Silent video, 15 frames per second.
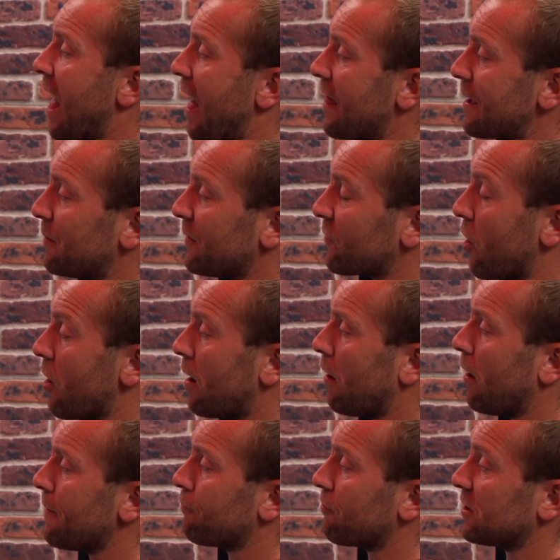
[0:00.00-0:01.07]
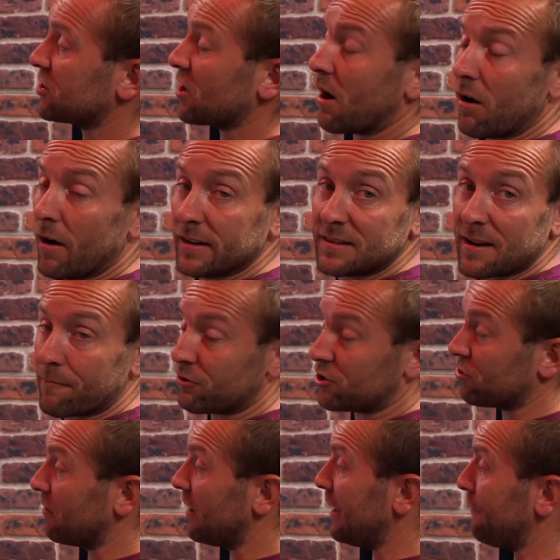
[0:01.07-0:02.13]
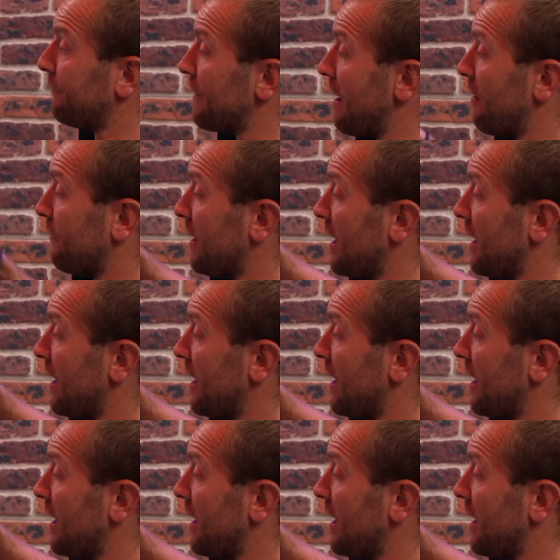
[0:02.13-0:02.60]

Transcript: and then we've got a high pressure, high temperature relief valve